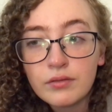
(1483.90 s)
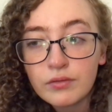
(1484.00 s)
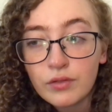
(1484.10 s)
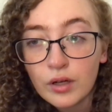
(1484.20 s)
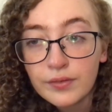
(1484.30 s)

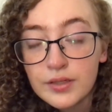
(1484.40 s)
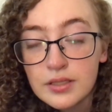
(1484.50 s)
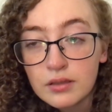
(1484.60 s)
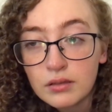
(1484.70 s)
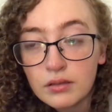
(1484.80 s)
for a
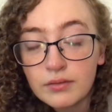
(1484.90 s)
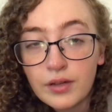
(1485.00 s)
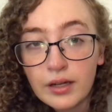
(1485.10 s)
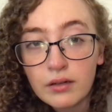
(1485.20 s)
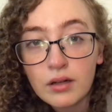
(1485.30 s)
physical
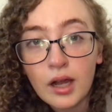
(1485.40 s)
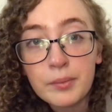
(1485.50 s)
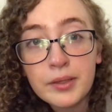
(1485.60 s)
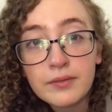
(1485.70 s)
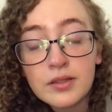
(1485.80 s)
final
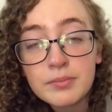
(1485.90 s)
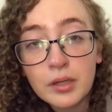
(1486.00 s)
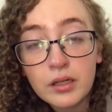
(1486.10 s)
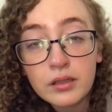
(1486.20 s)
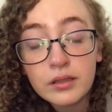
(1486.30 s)
copy of this
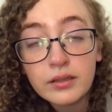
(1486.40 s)
book.